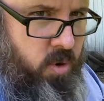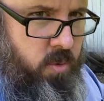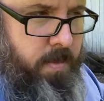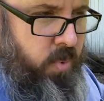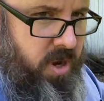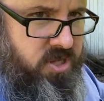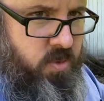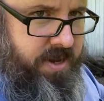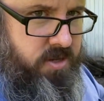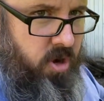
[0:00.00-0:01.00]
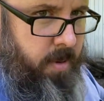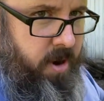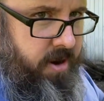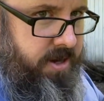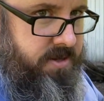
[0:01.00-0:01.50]
Brunswick
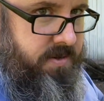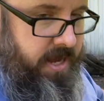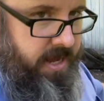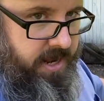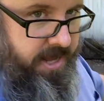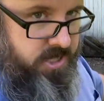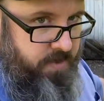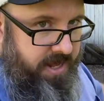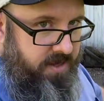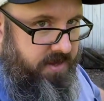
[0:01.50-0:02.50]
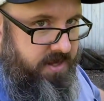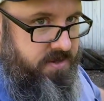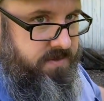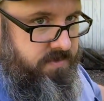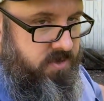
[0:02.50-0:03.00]
strawberries, and I expanded
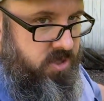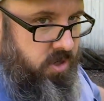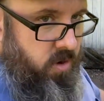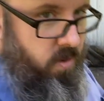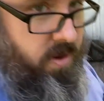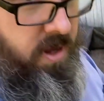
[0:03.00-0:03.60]
this so